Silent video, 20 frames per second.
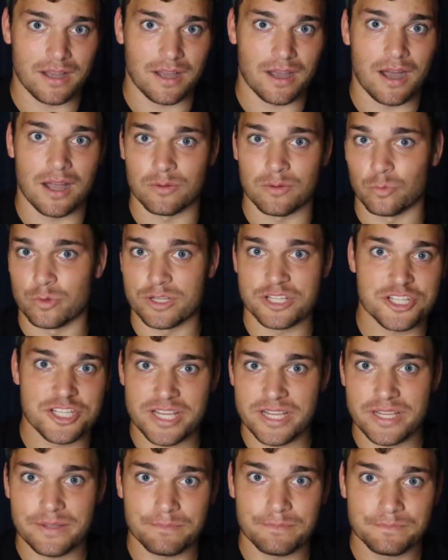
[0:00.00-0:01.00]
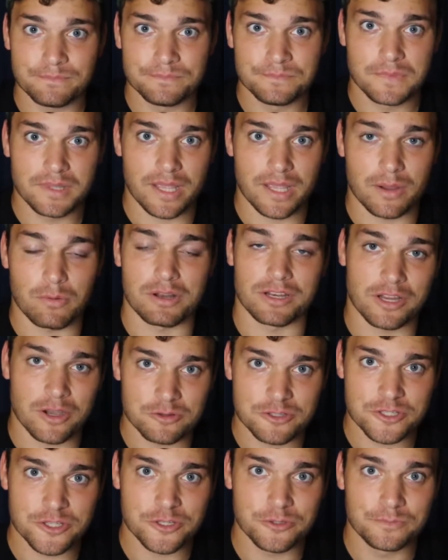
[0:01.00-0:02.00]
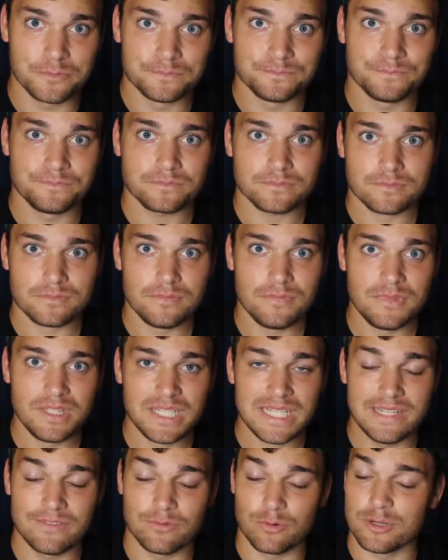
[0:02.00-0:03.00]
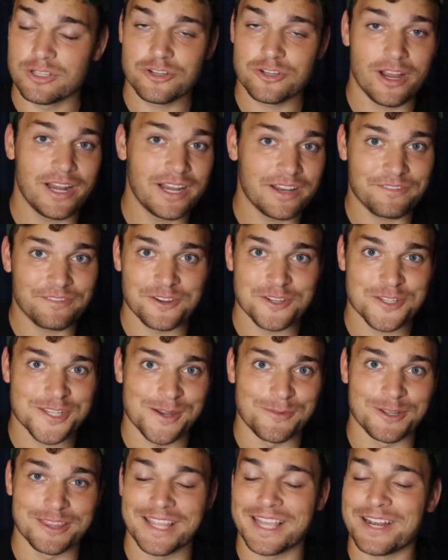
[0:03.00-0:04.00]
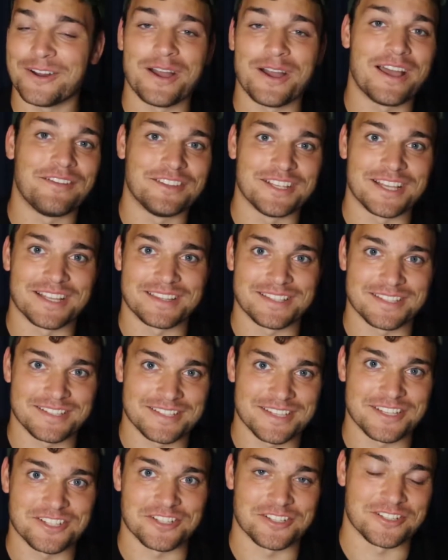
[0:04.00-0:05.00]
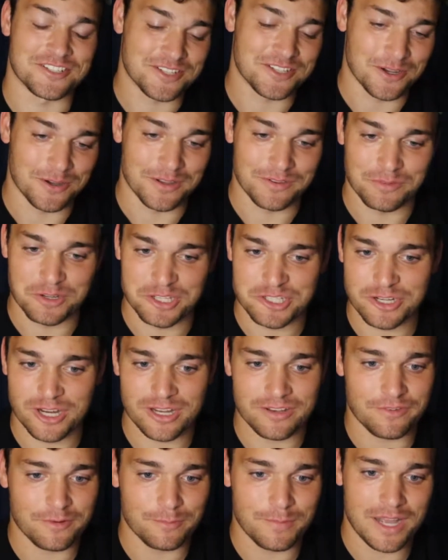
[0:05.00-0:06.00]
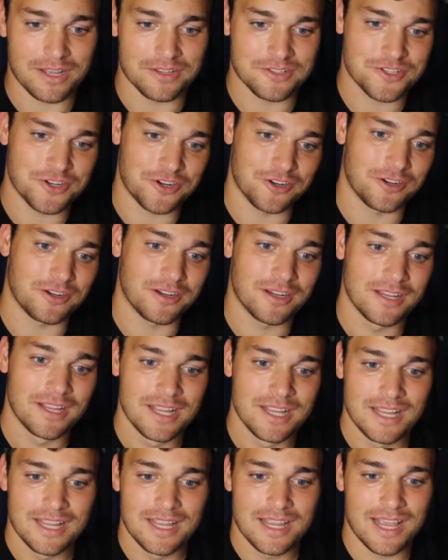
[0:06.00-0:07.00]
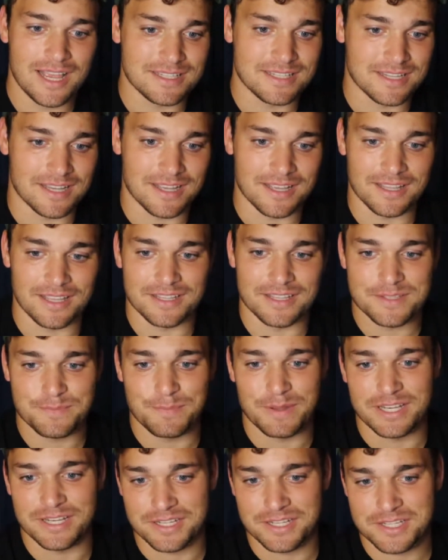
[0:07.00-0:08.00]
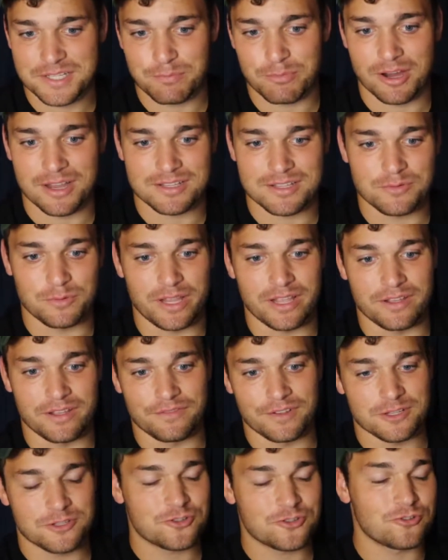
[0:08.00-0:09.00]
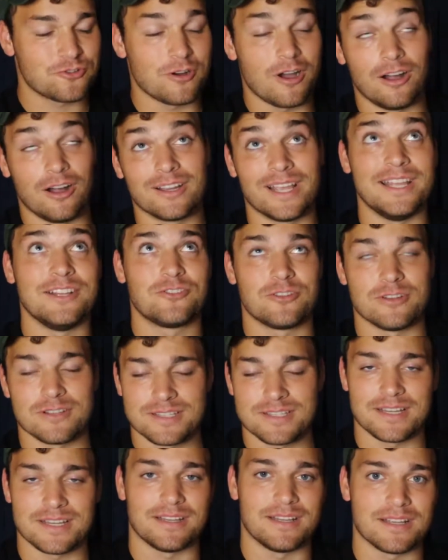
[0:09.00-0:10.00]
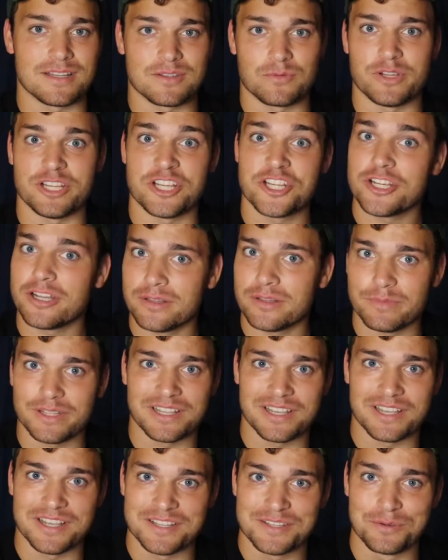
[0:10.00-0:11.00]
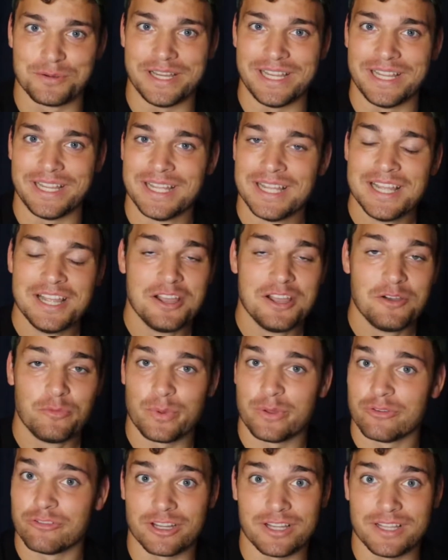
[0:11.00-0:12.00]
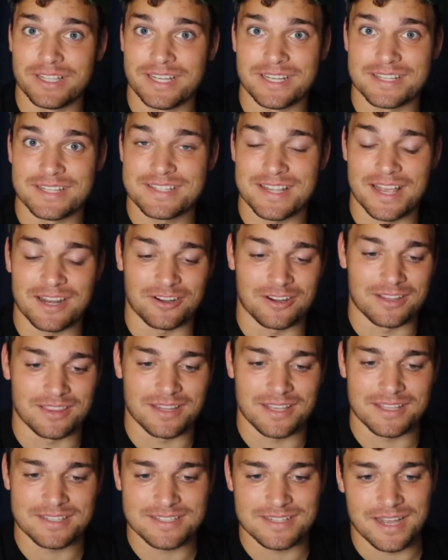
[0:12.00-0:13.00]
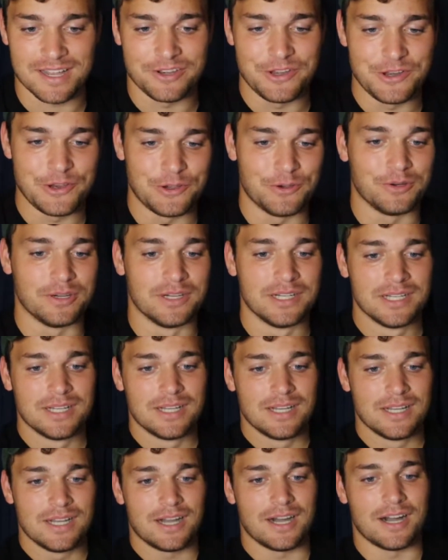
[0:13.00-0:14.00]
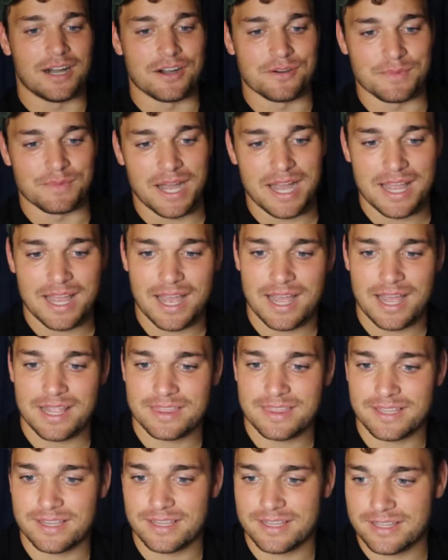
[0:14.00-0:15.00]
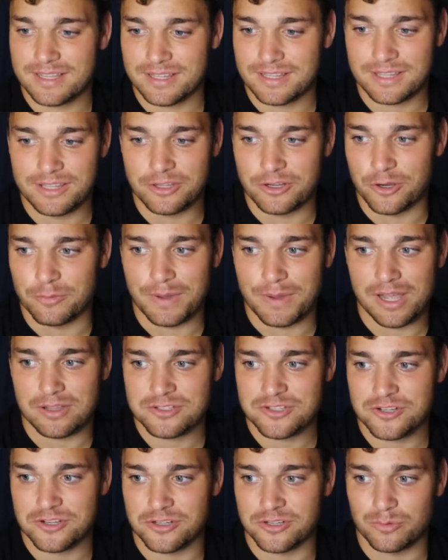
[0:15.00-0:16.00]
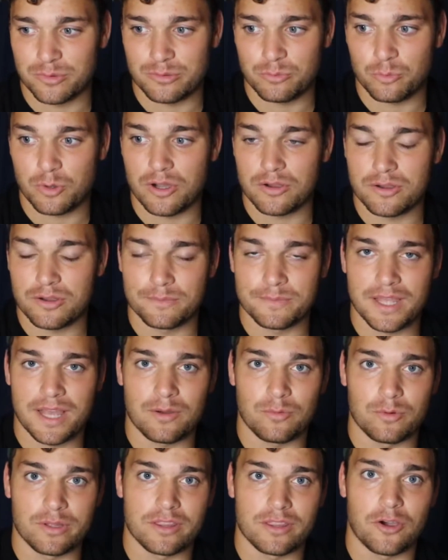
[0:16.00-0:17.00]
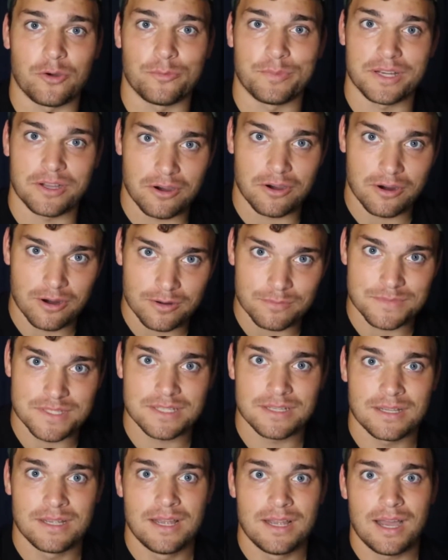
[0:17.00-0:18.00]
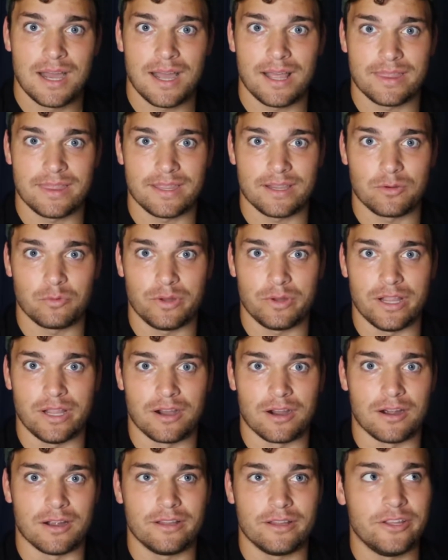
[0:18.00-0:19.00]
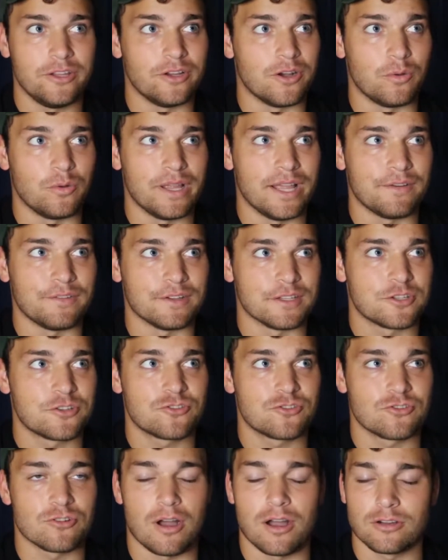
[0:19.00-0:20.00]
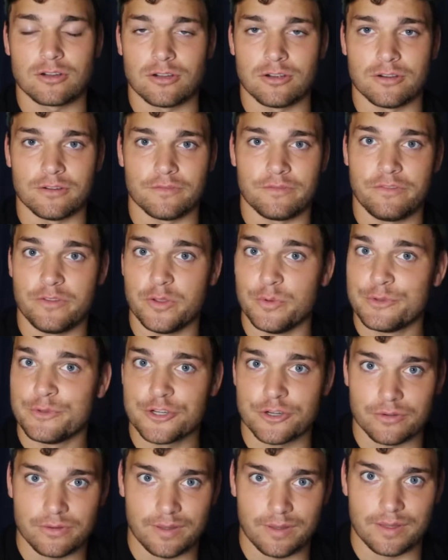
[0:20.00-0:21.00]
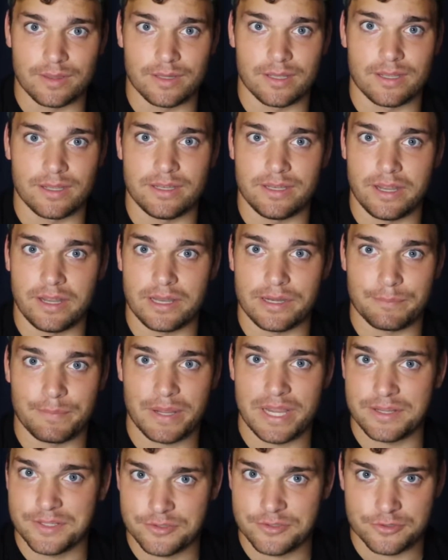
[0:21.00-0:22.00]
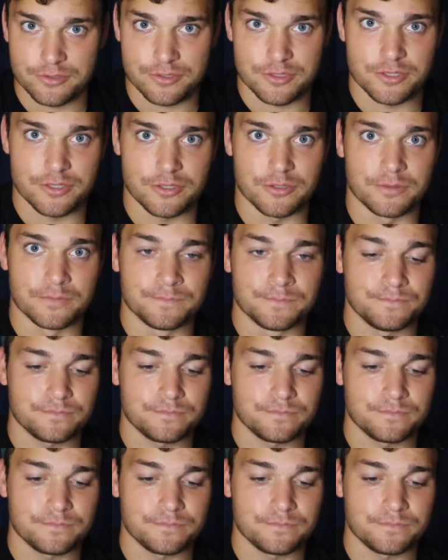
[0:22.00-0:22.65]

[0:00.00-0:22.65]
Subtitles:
on which team they want to go to. If we're trading for someone, they don't have that decision. So if we trade for Myles Turner, as it's been expressed, we have strong interest in, as we should, because we really need a center, and that's not new. I think Myles Turner would welcome that with open arms. I think we have a stronger future than the Indiana Pacers do.